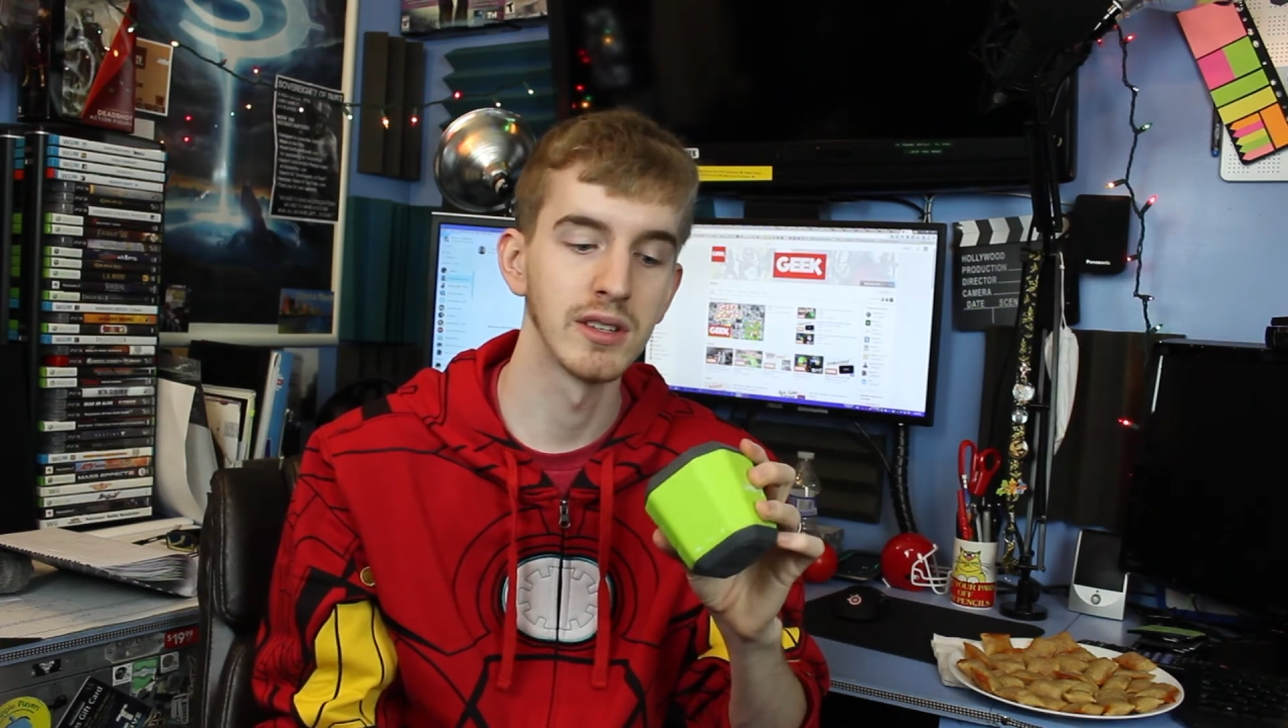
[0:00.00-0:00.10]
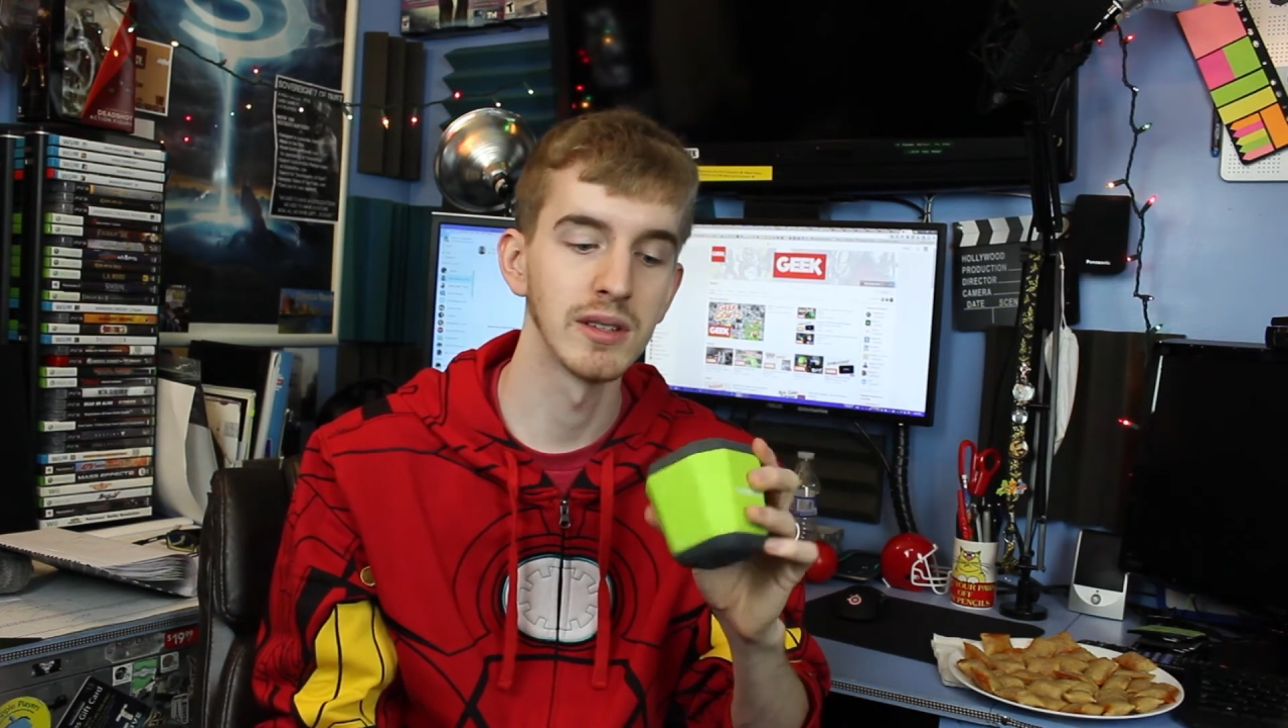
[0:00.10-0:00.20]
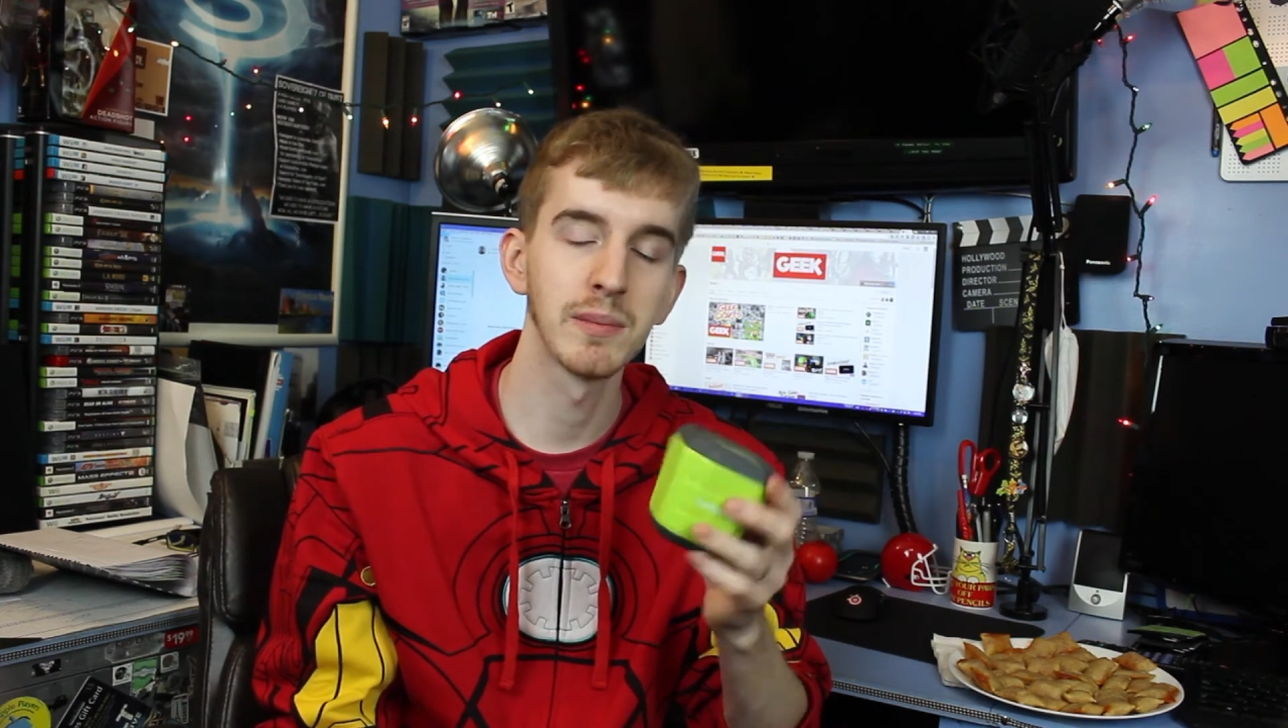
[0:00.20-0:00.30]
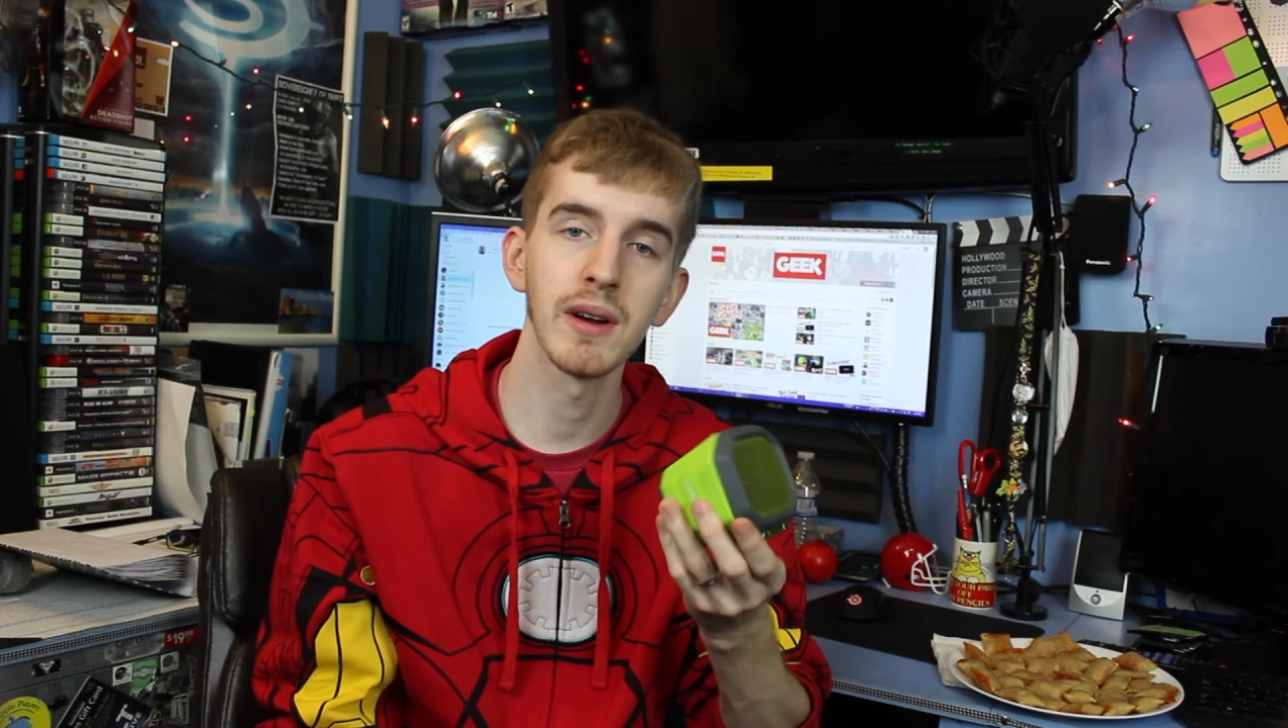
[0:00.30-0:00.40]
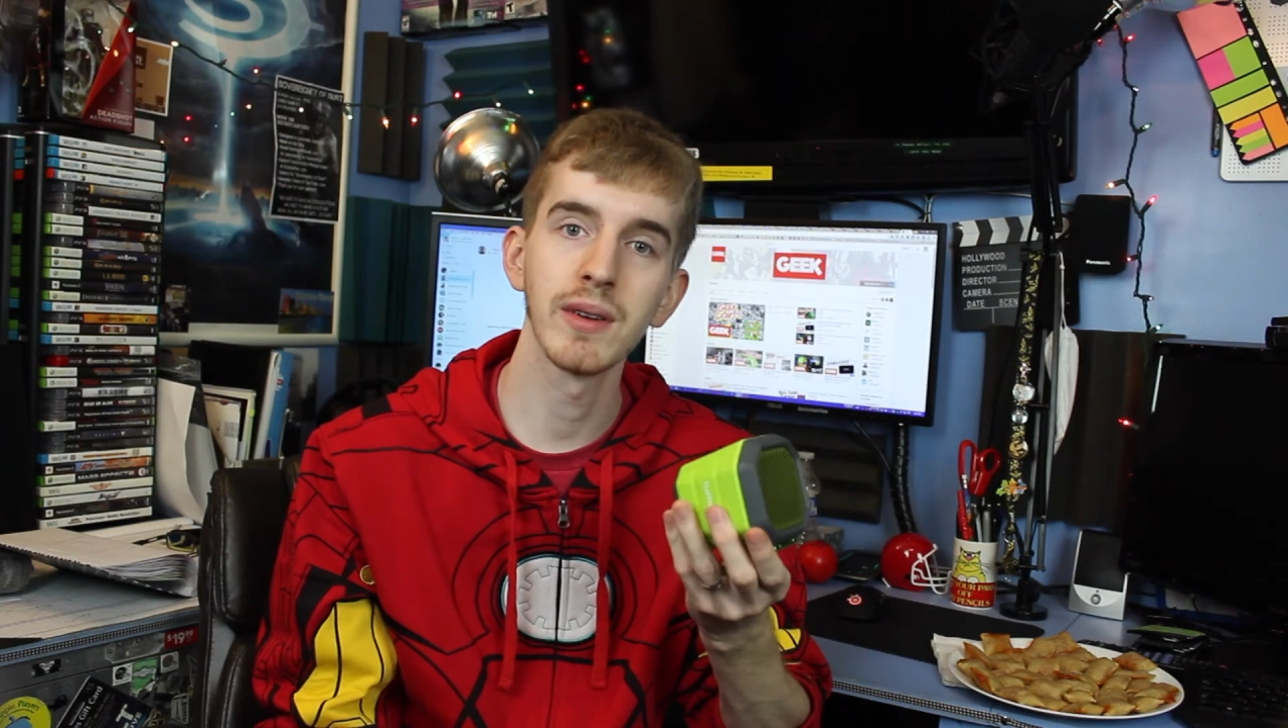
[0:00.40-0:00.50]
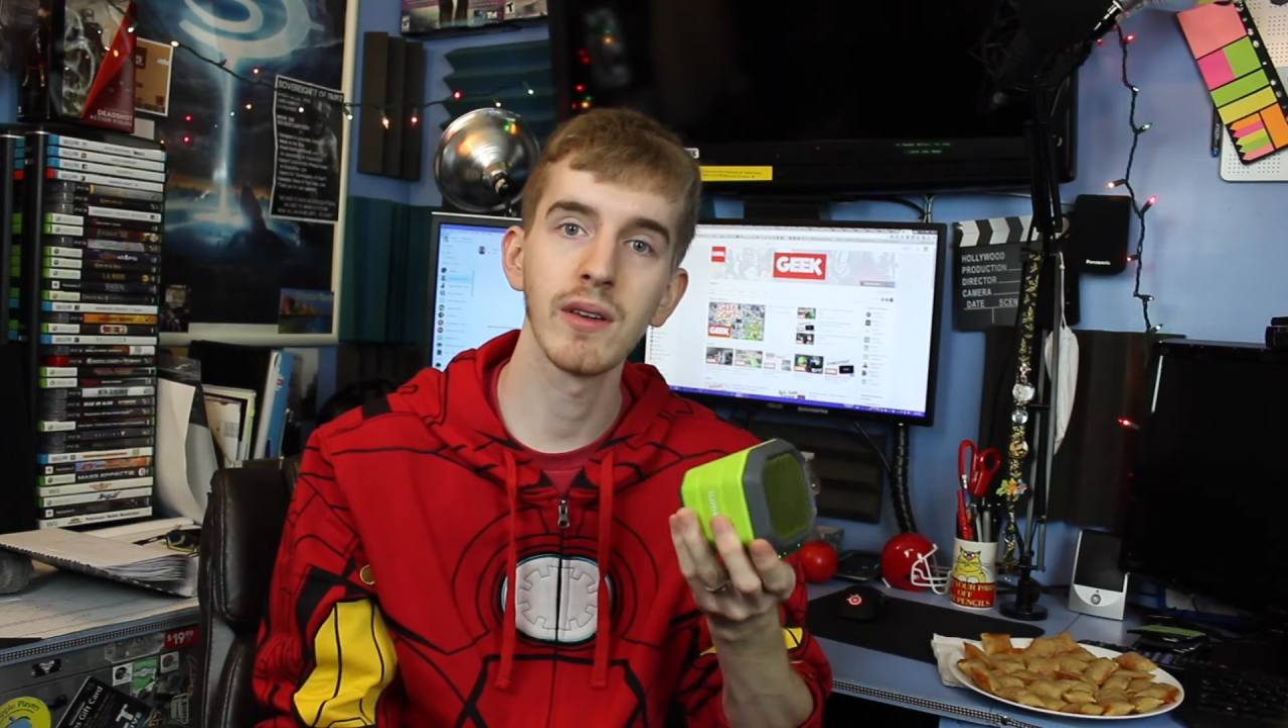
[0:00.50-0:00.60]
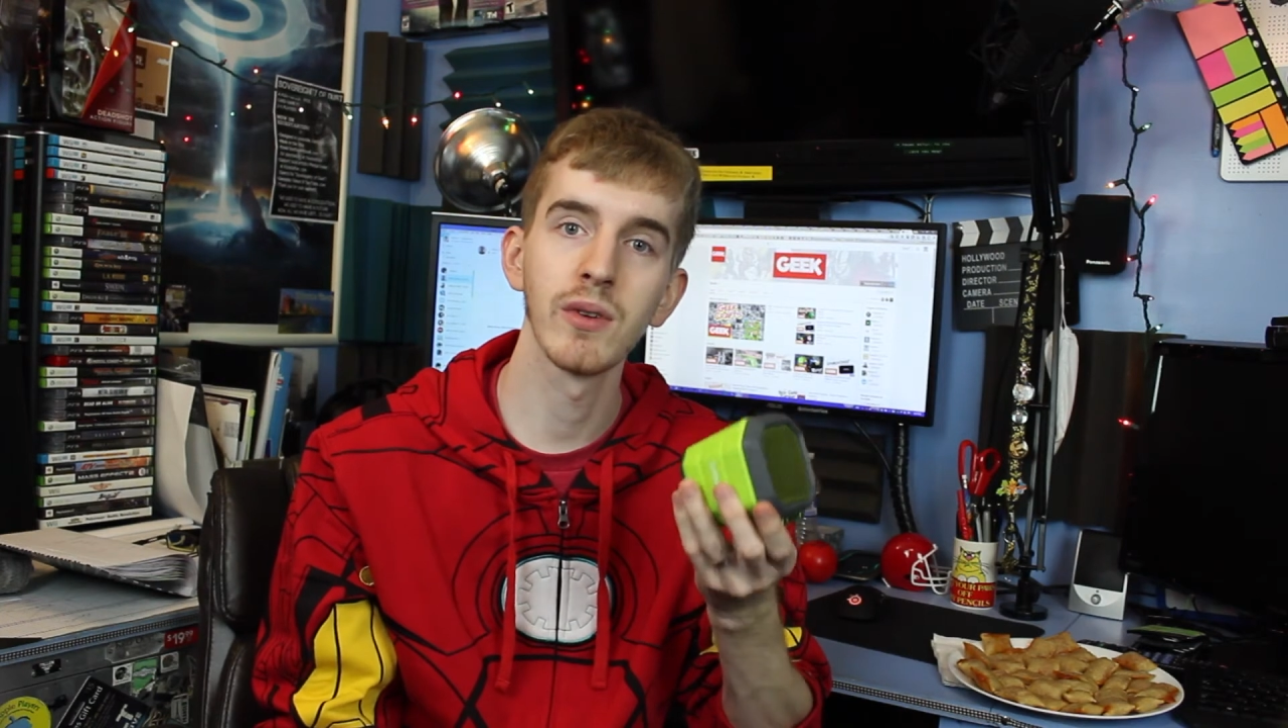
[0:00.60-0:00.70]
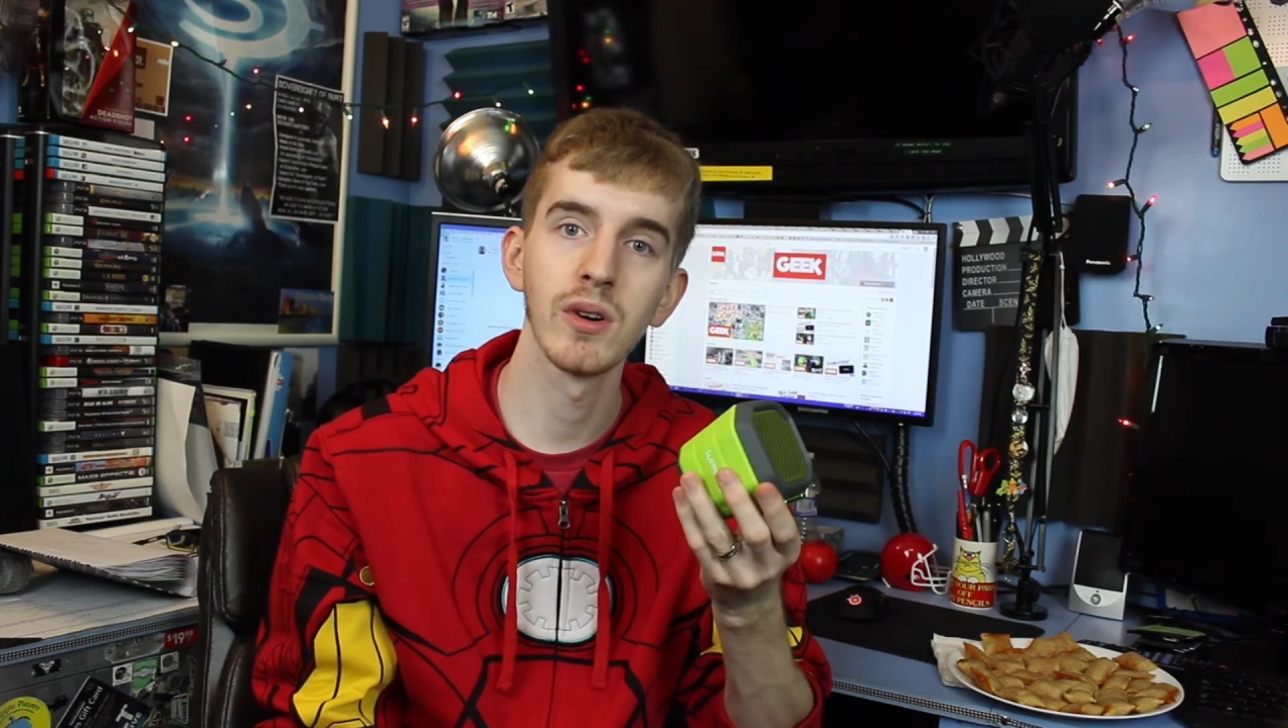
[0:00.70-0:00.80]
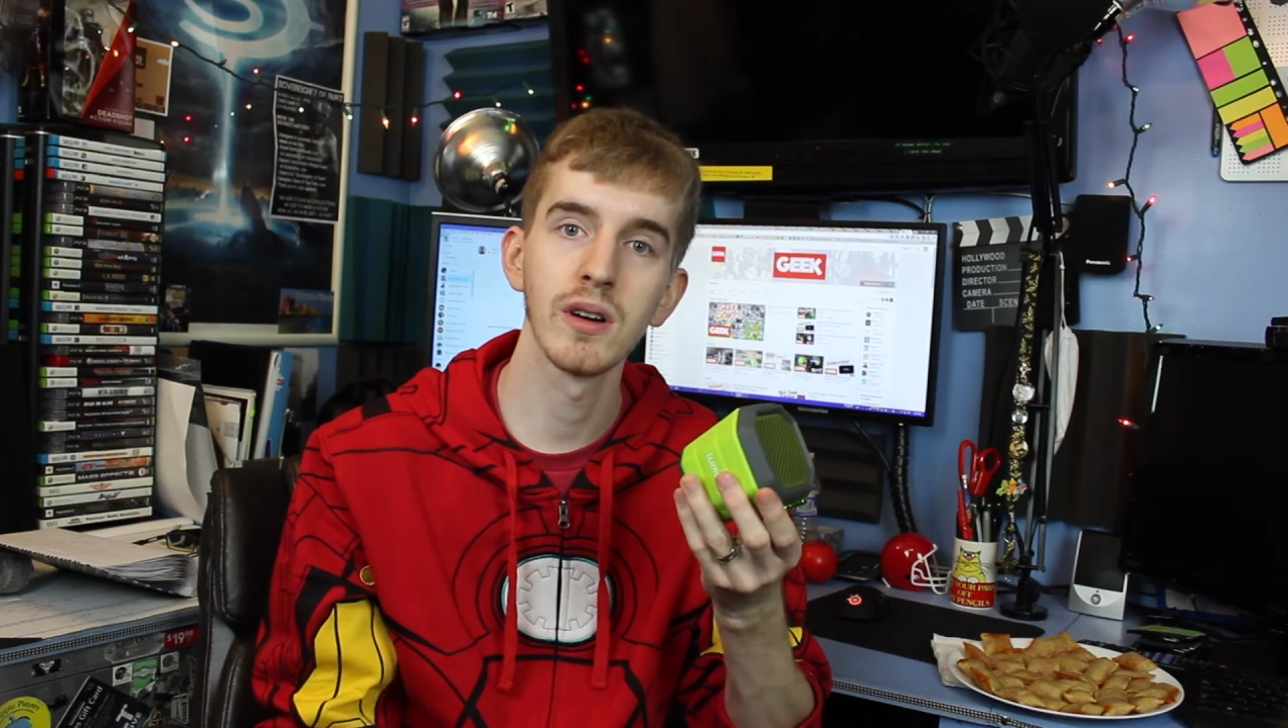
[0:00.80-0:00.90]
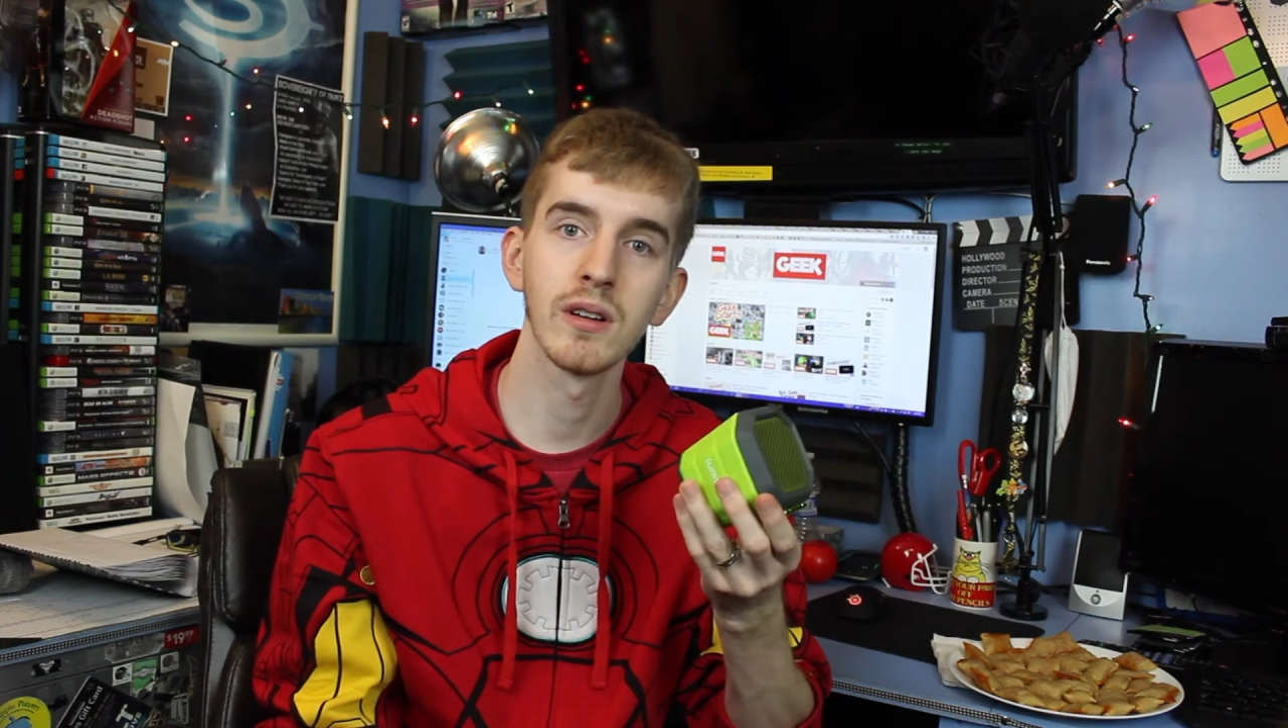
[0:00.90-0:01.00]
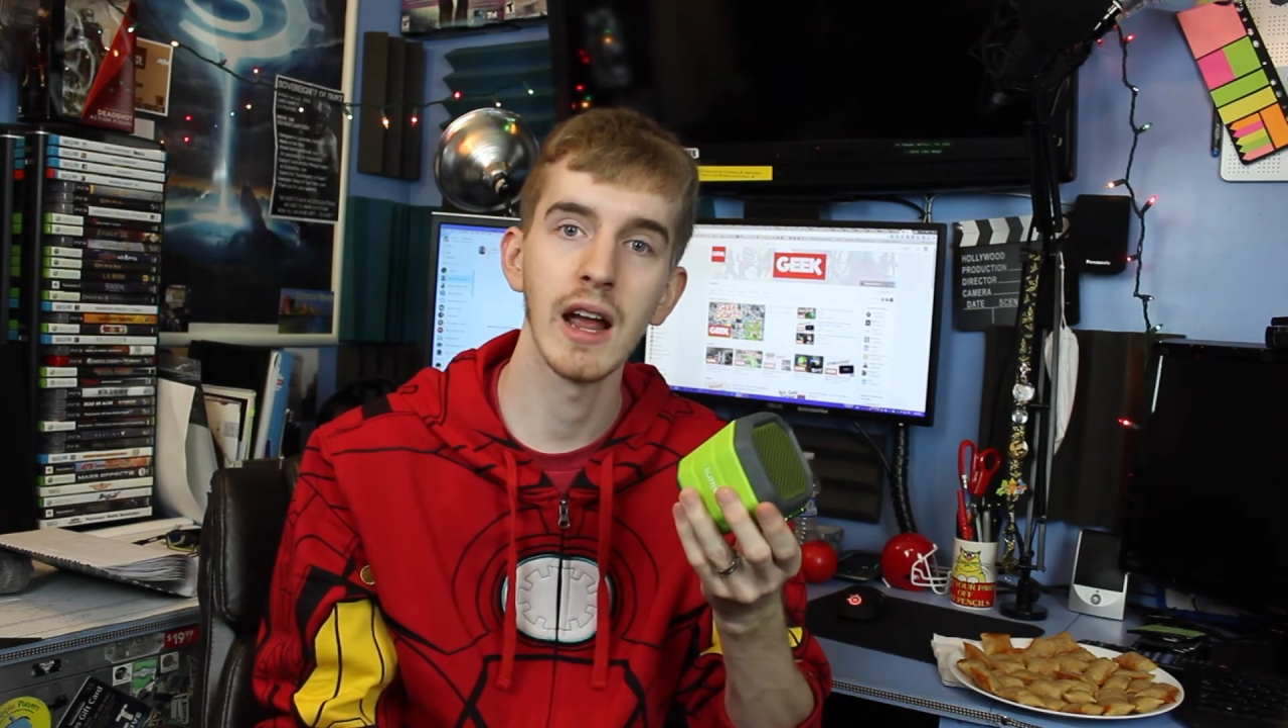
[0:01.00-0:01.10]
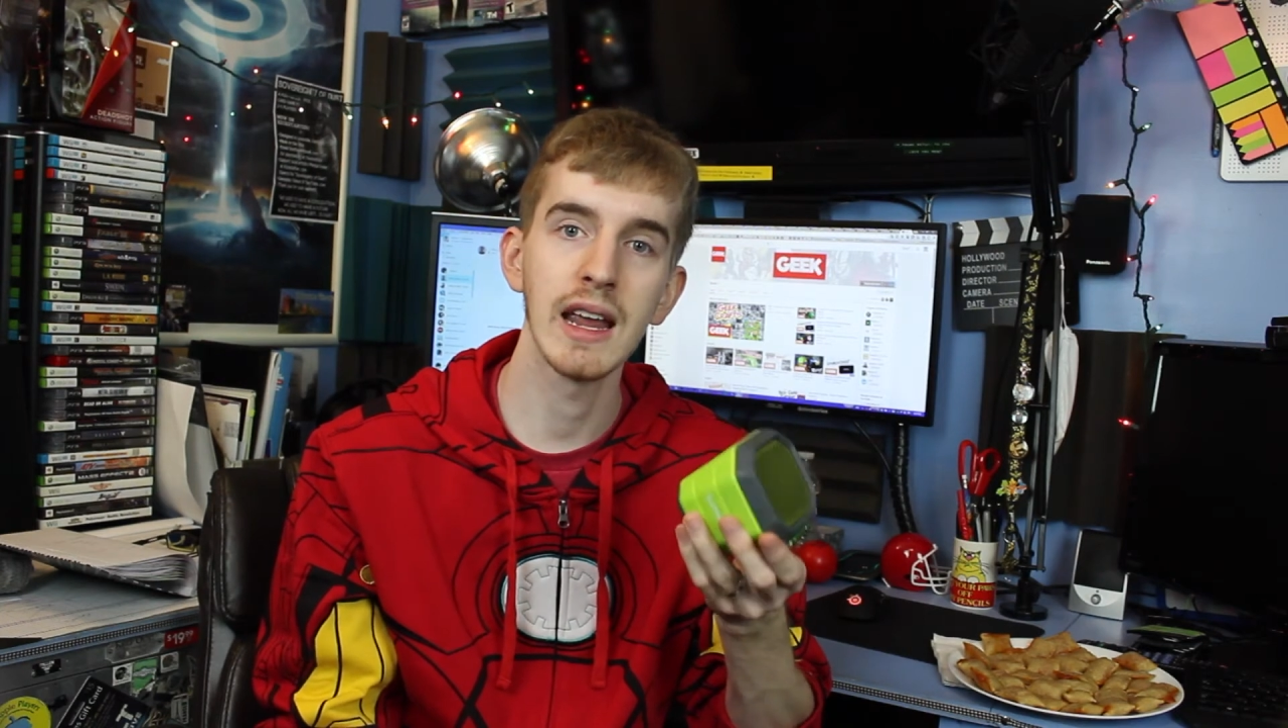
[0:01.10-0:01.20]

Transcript: so it's perfect for